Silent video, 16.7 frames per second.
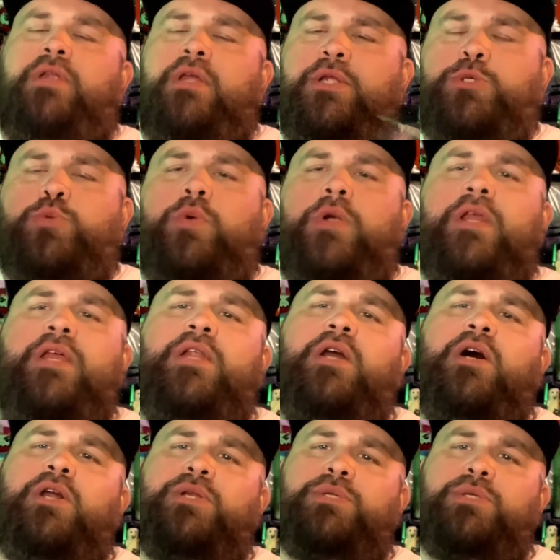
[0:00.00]
It's really
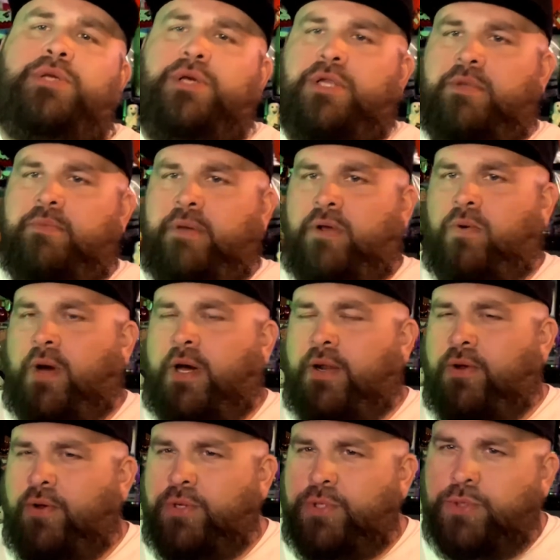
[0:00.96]
not as good, to be quite
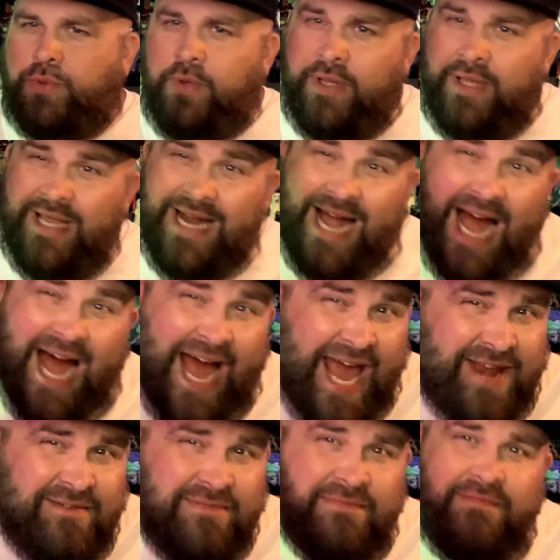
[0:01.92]
honest with you. Now, I
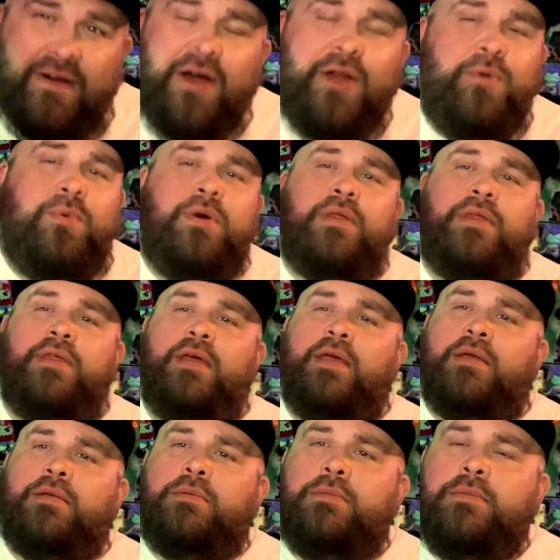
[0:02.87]
had fun with
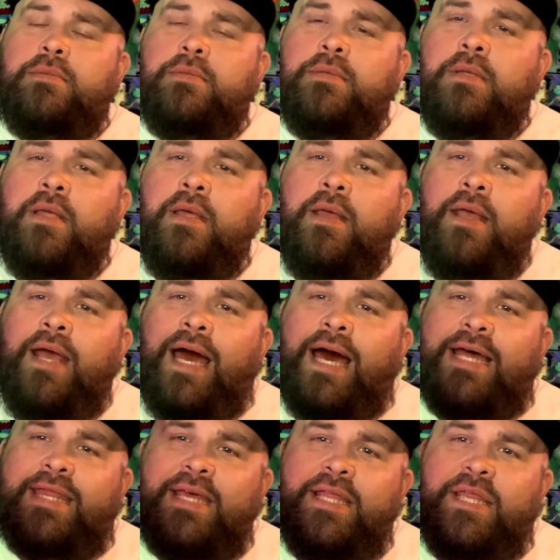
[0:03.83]
this.
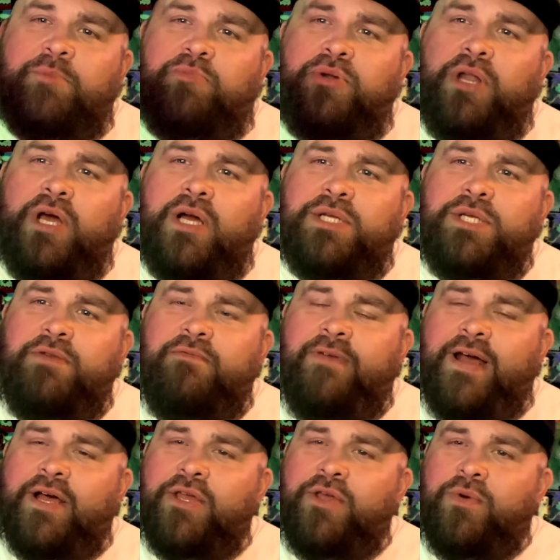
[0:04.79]
I think the production
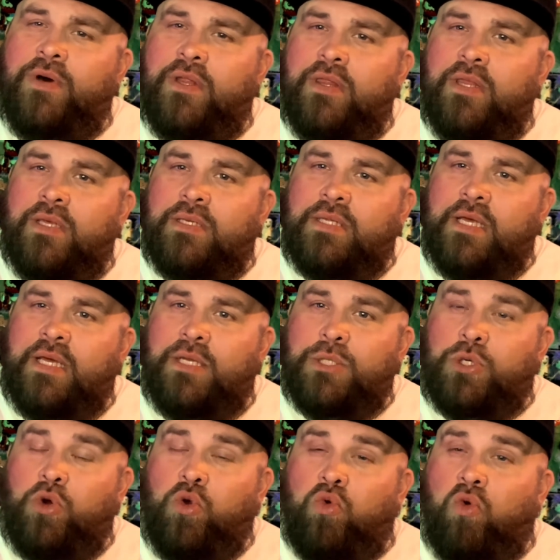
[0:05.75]
value on this thing is
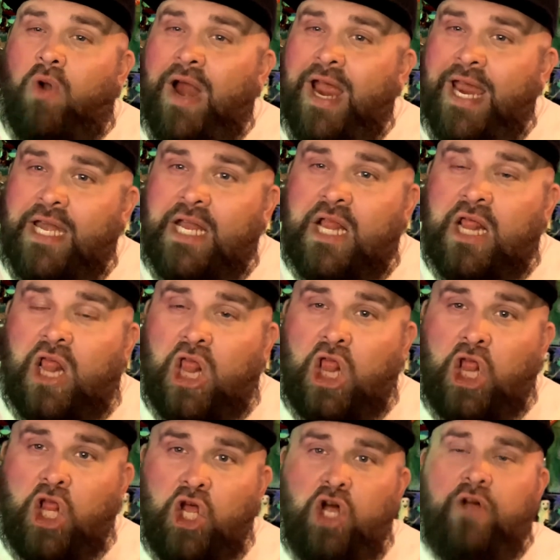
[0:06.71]
great. It
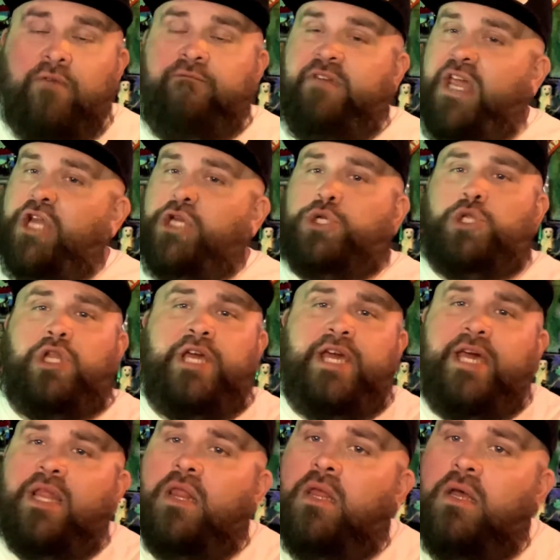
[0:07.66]
look
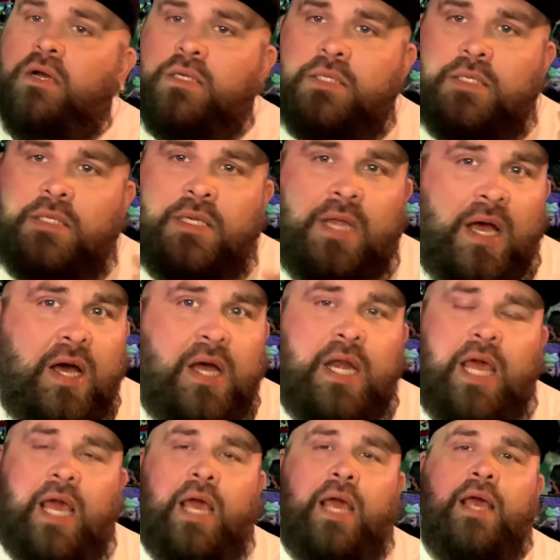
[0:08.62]
visually, it looks
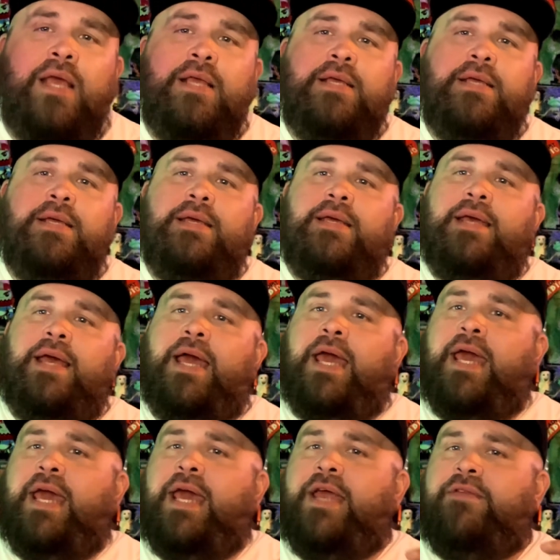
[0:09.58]
stunning
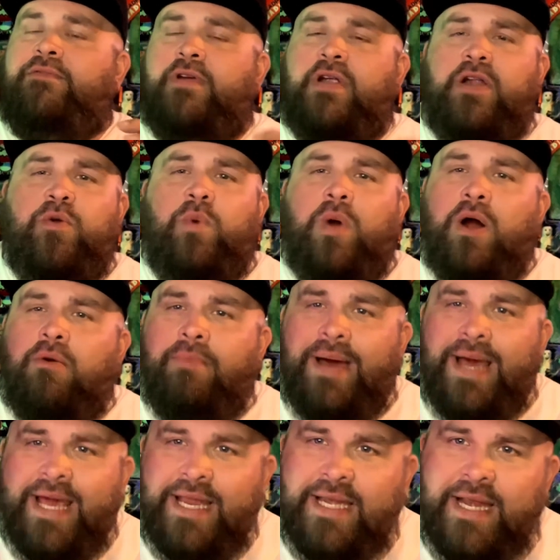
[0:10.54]
and very well
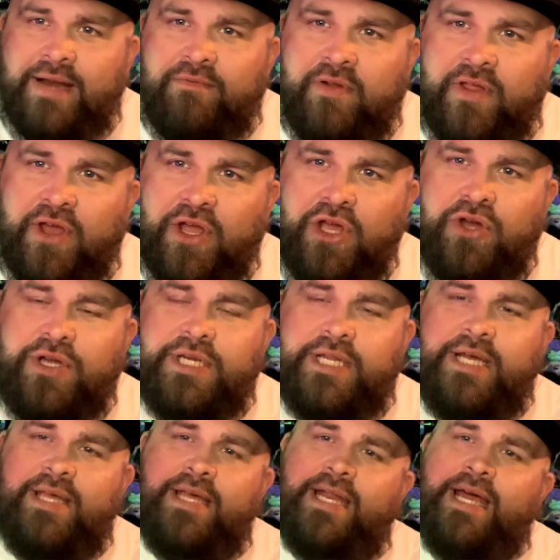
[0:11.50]
made and everything. You can
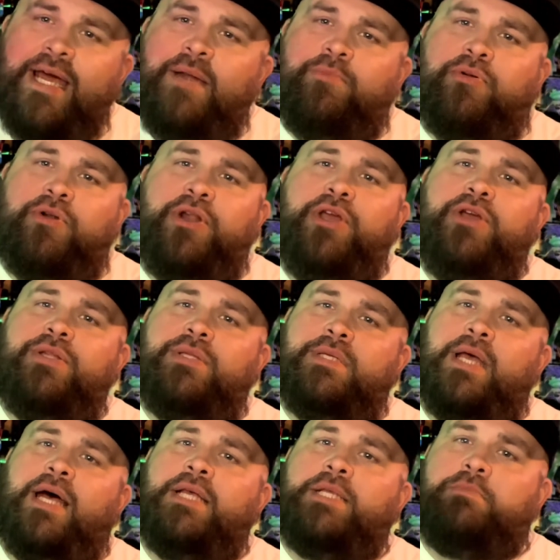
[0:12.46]
tell it had a pretty good
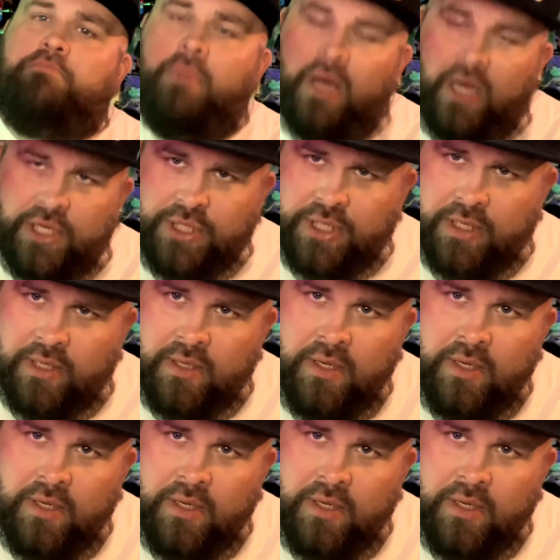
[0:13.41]
sized budget.